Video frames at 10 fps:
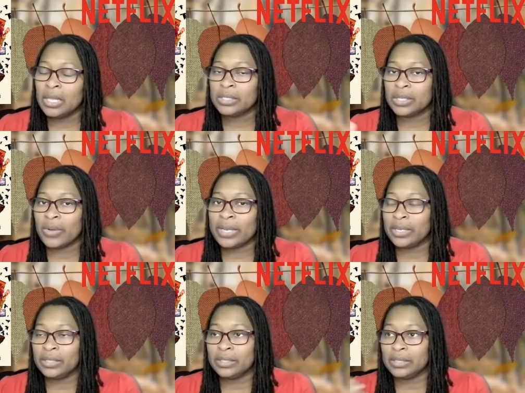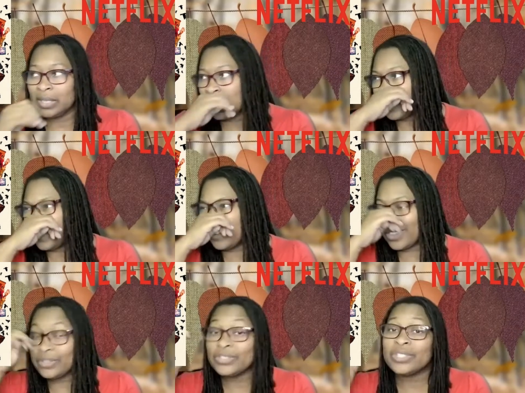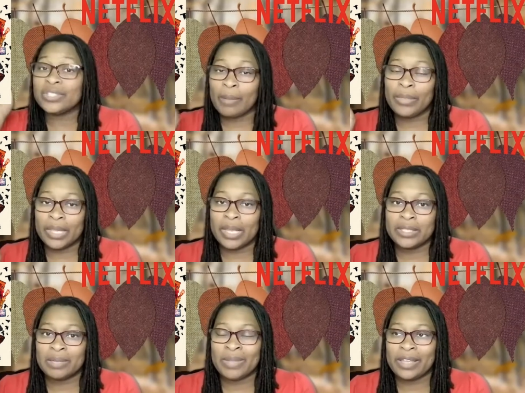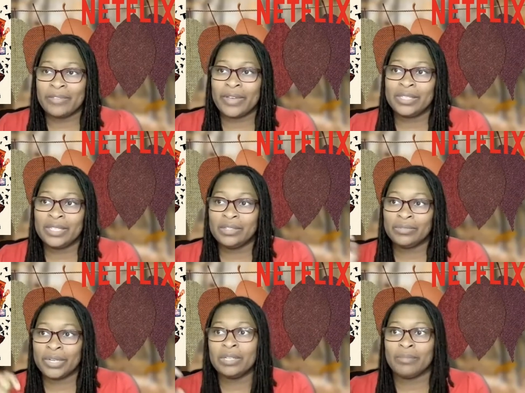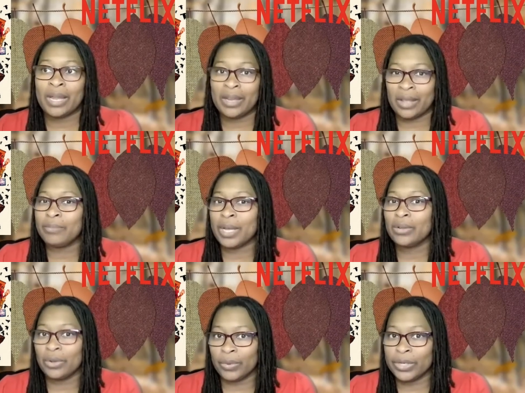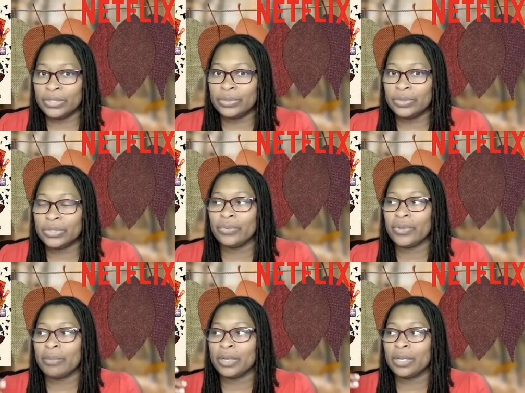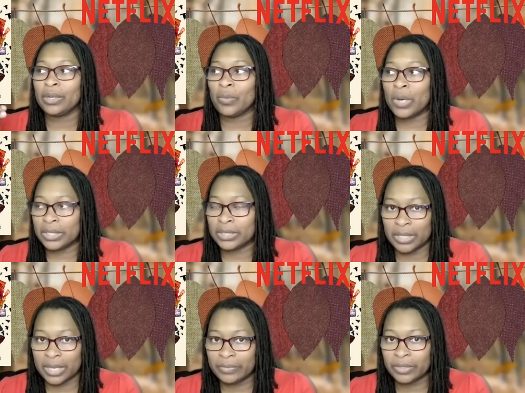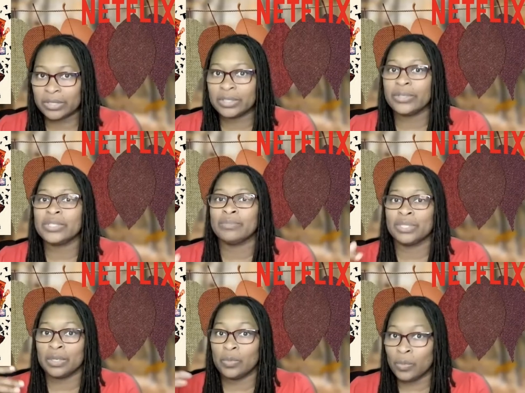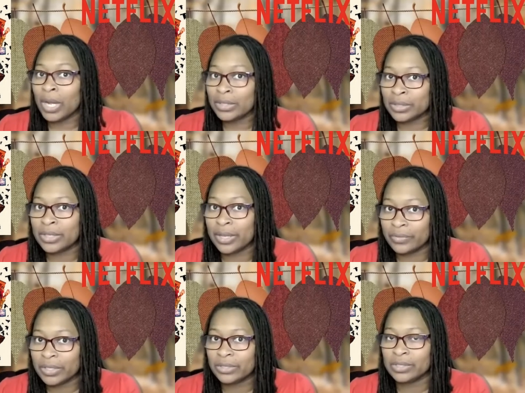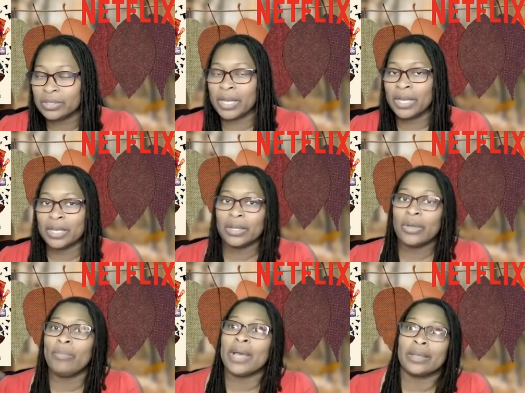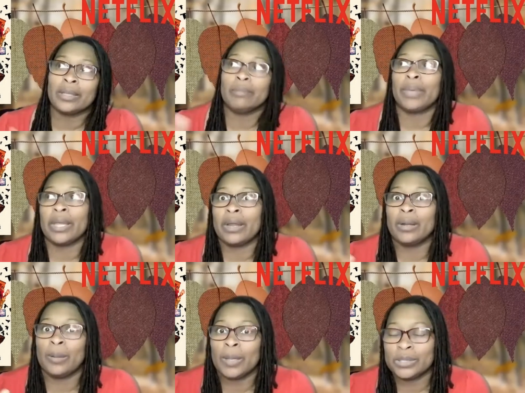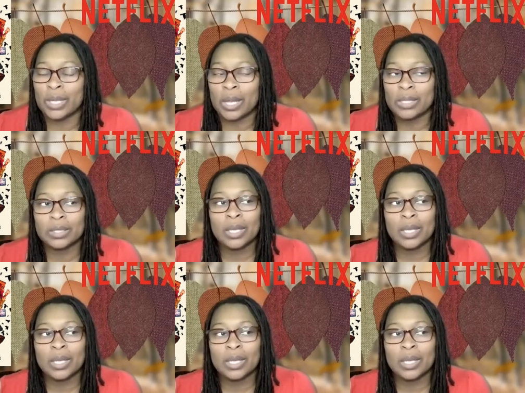So I didn't. There, there are just some things that I'm like, if I didn't read it by now, I'm not going to. So if I'm going to watch the Netflix series, I'm just going to watch the Netflix series. I'm not going to go back and compare and all that jazz.